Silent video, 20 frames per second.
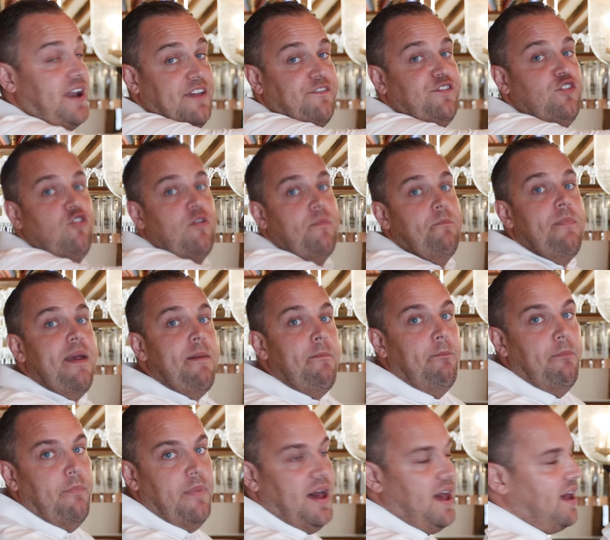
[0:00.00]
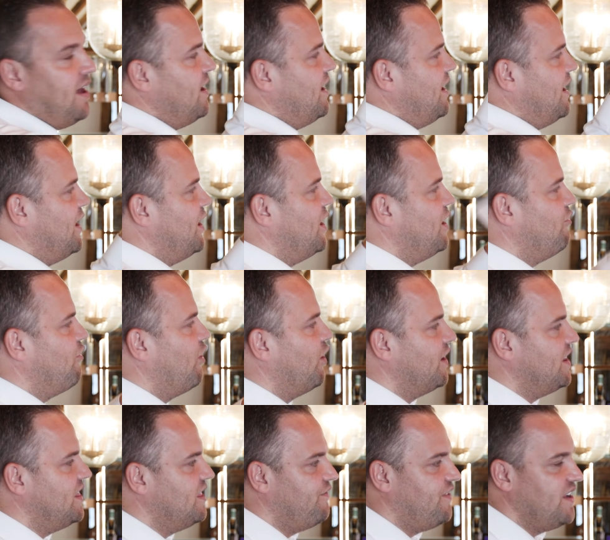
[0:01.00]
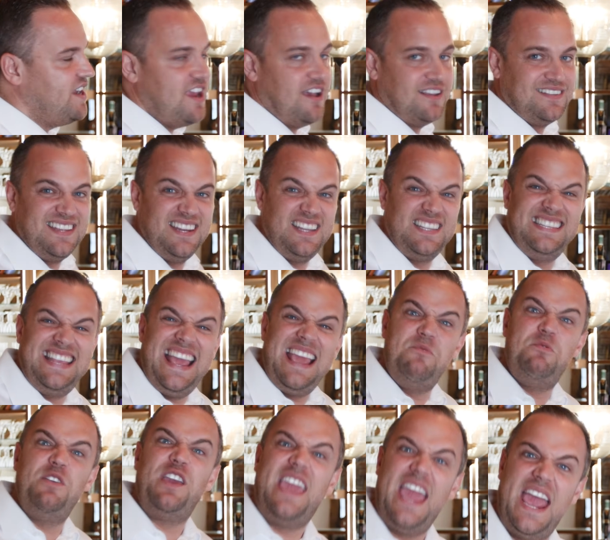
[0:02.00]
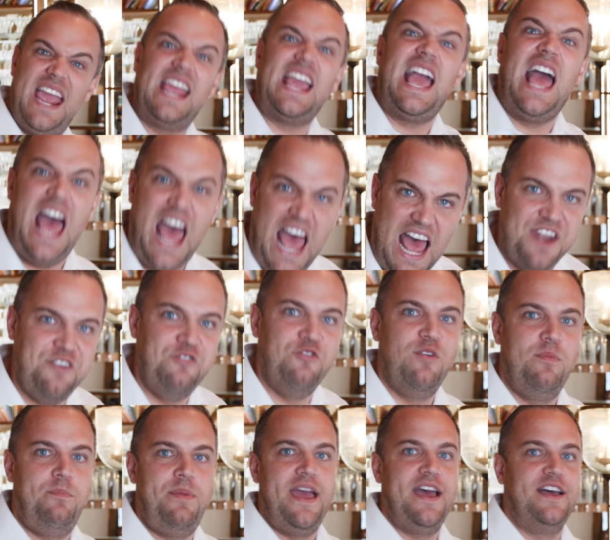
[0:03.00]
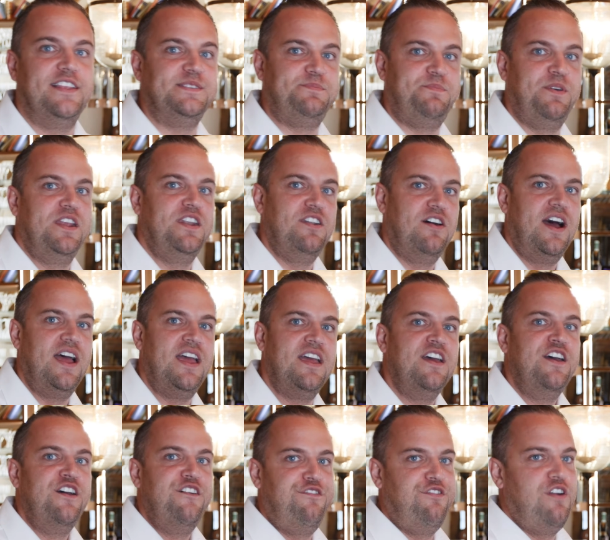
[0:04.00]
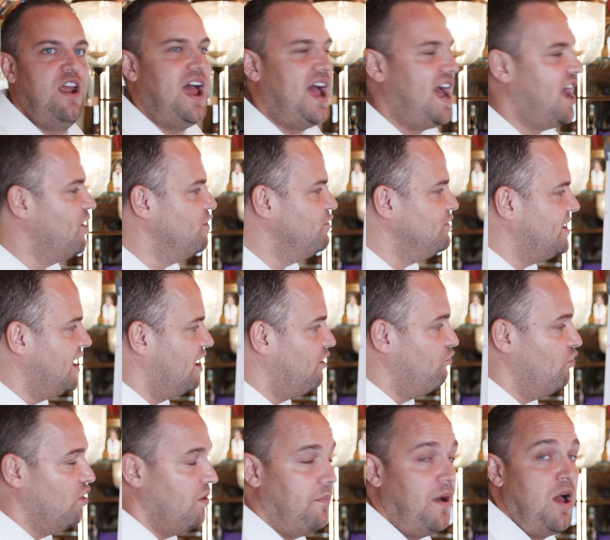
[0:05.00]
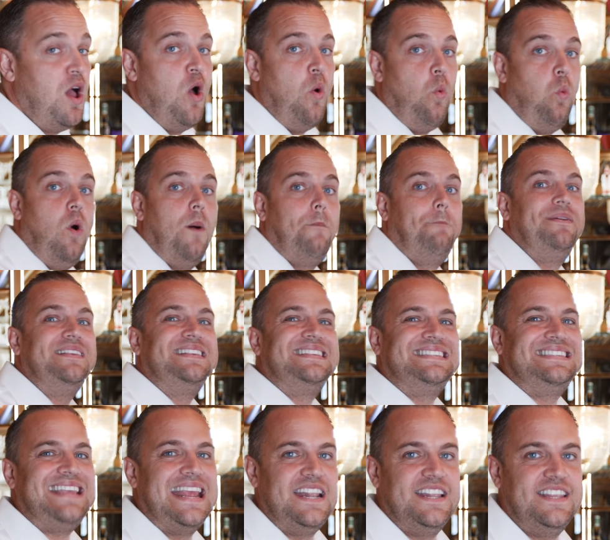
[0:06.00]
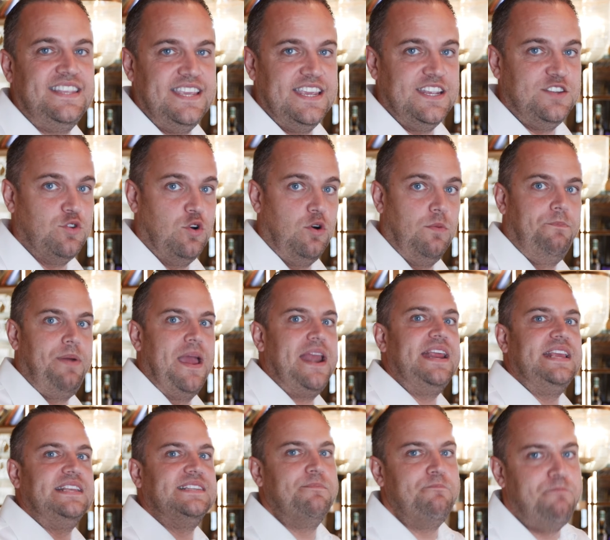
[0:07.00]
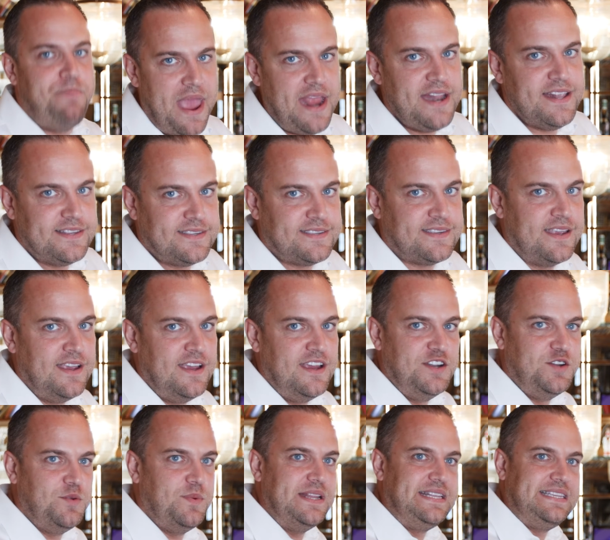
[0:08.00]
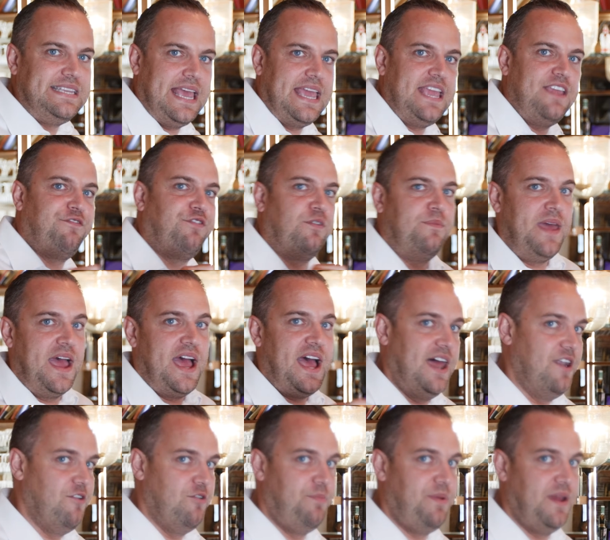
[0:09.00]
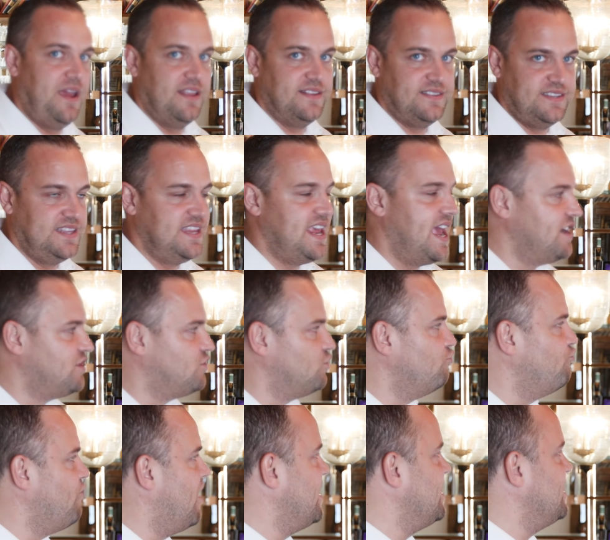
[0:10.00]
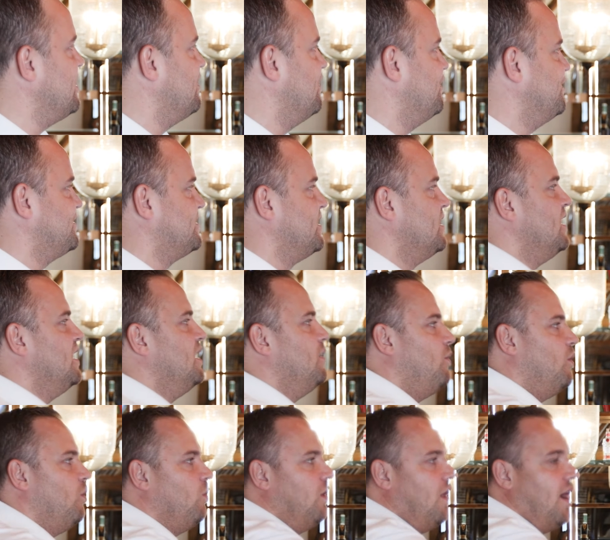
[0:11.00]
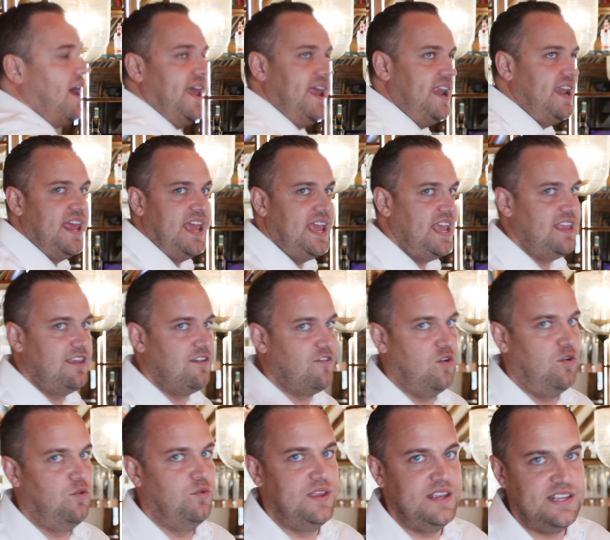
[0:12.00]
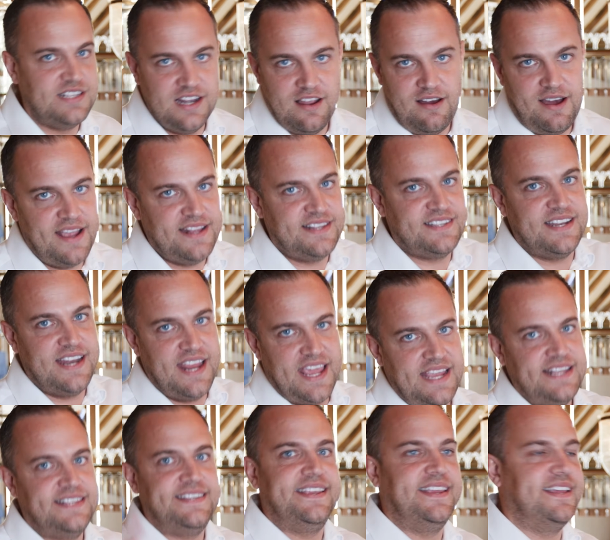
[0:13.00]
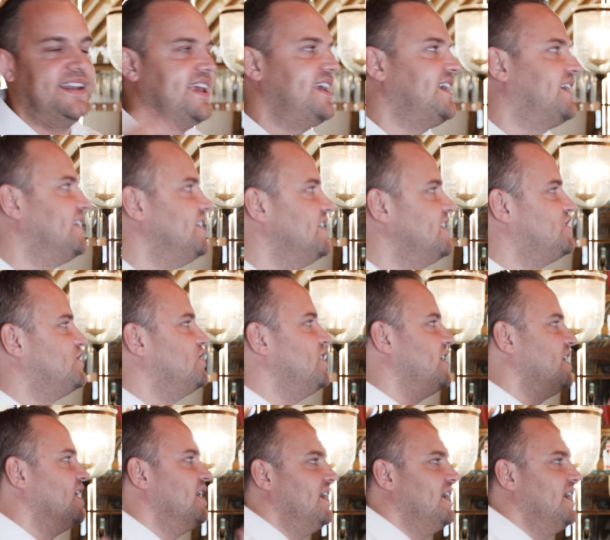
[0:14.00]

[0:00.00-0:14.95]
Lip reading: Now, if you remember earlier on in the video, I said, say we're getting £100 per night for our hotel room. What percentage or pennies and pence do we take from that £100 in the actual running costs? All light and heat, you've got all these lights and heating and air conditioning.